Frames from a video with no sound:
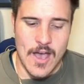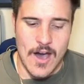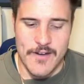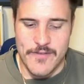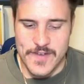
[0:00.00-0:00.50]

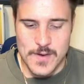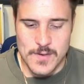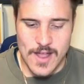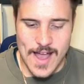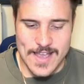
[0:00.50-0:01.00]
I feel
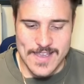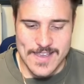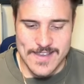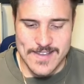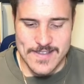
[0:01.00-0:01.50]
like
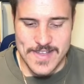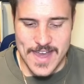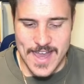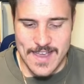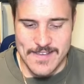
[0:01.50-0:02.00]

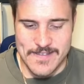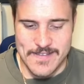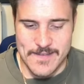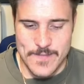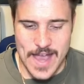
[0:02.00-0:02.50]

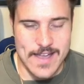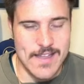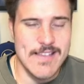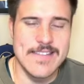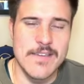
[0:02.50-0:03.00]
there's a
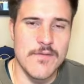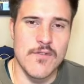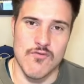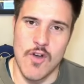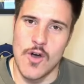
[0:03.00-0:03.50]
collective
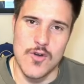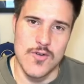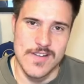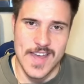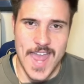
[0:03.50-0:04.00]

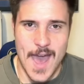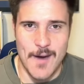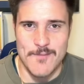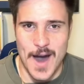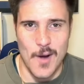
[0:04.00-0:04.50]
groan
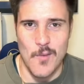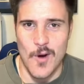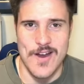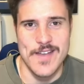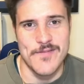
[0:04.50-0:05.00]
among
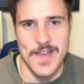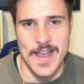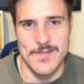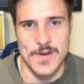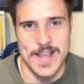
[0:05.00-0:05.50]
Warrior
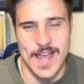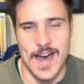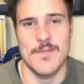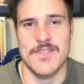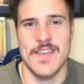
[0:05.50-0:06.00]
fans when it
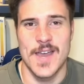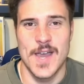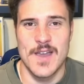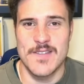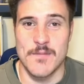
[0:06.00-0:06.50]
comes
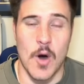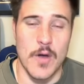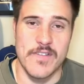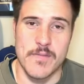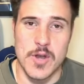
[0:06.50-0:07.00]
to
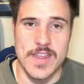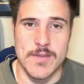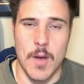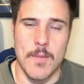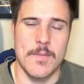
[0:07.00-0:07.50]
Moses Moody at the
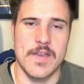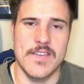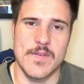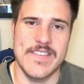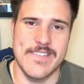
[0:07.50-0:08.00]
moment,
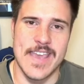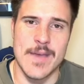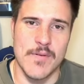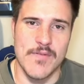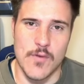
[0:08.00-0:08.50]
because we see
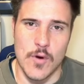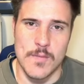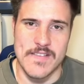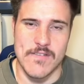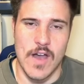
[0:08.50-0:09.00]
a
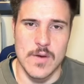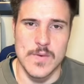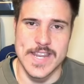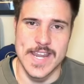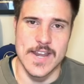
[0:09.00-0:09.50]
performance like
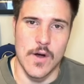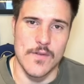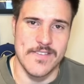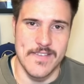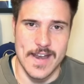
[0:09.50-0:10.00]
we did
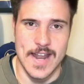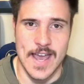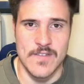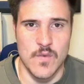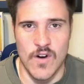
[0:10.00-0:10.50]
on
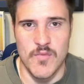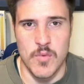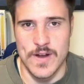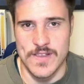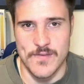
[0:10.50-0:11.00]
Saturday, 12
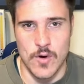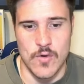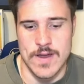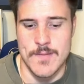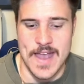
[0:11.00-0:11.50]
points, 4
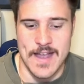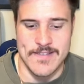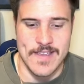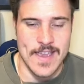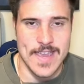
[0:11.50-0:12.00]

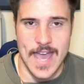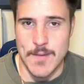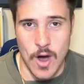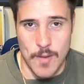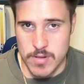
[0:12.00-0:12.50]
rebounds,
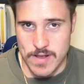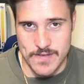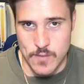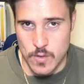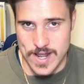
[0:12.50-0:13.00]
game high plus
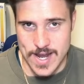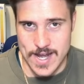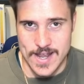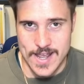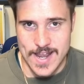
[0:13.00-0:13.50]

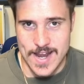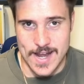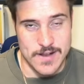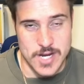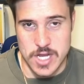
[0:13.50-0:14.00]
14
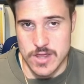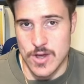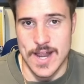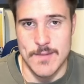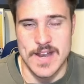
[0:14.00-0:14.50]
in just
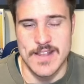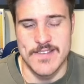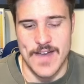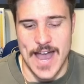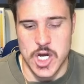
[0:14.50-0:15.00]
13 minutes
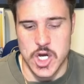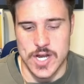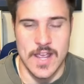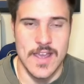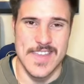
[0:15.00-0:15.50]
of
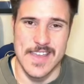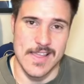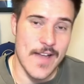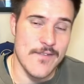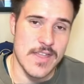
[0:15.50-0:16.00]
action, the
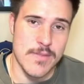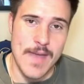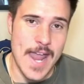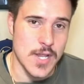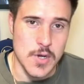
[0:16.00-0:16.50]
11th
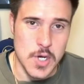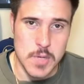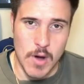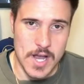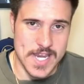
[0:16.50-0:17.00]
man
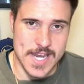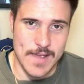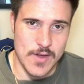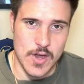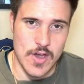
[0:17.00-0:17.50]
used by
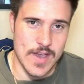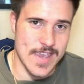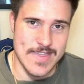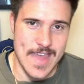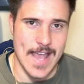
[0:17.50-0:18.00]
Steve Kerr
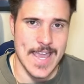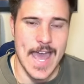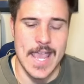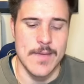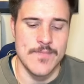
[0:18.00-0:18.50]
in that
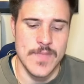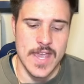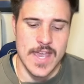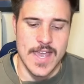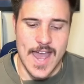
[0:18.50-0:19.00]
game.
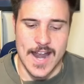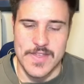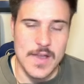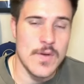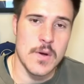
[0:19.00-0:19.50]
And I
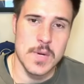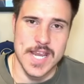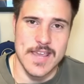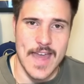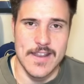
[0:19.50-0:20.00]
think we all
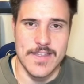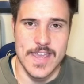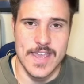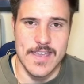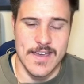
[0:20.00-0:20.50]
see that and
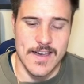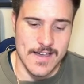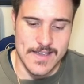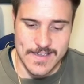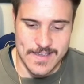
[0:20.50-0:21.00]
think, oh,
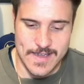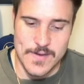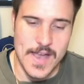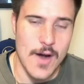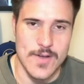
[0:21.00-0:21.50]
here
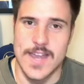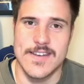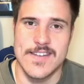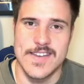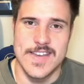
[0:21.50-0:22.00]
we go
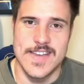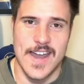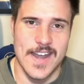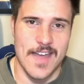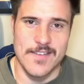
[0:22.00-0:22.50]
again.
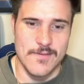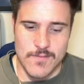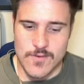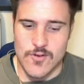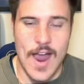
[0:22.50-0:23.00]
Another
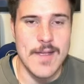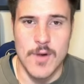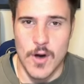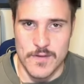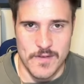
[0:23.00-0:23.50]
great
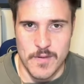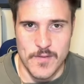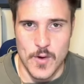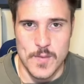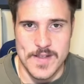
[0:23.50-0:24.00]
Moses
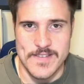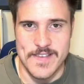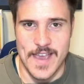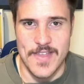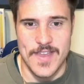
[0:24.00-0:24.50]
performance,
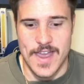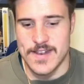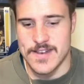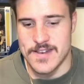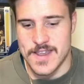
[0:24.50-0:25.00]
and
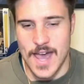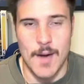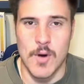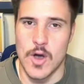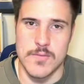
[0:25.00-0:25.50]
then
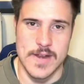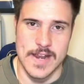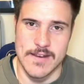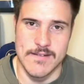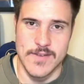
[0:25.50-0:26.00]
come
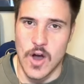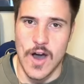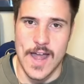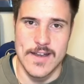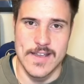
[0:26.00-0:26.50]
opening
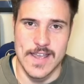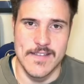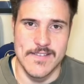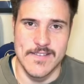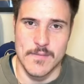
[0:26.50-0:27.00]
night
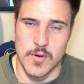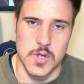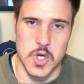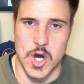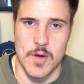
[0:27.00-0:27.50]
against the
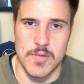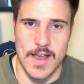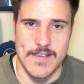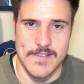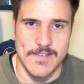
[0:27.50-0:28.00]
Portland Trail
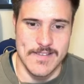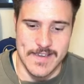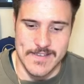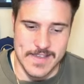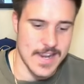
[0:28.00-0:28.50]
Blazers,
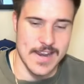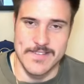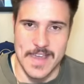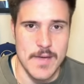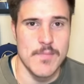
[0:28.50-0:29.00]
he's going to get a
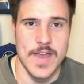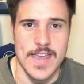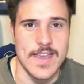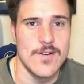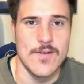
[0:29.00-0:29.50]

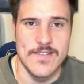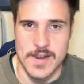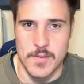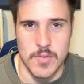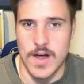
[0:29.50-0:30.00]
DNP or he's
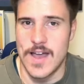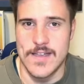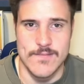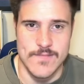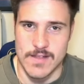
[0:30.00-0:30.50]
going to
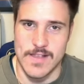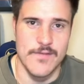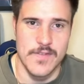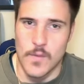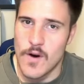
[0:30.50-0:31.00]
play
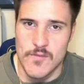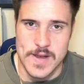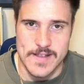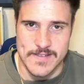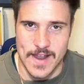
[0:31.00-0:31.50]
11, 12
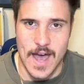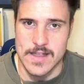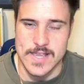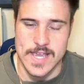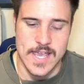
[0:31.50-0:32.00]
minutes and
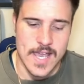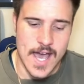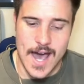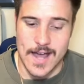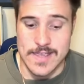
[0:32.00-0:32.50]
hardly
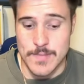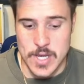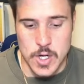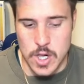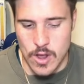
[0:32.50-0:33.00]
be
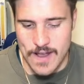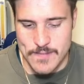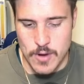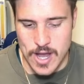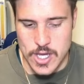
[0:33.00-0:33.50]

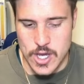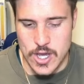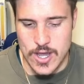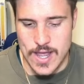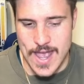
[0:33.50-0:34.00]
utilised by Kerr.